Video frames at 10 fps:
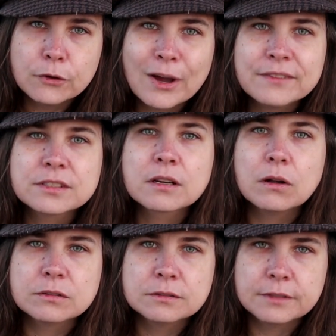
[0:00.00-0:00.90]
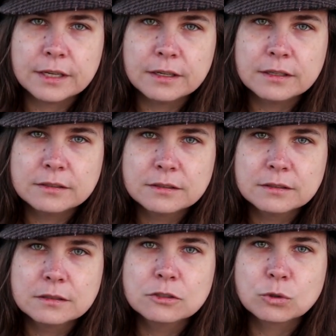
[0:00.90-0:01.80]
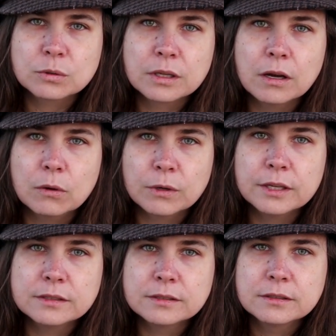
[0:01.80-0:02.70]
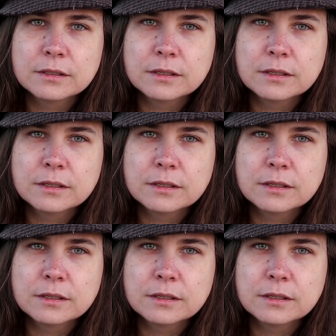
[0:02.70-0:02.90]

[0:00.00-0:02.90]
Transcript: You have to cultivate it to truly own it.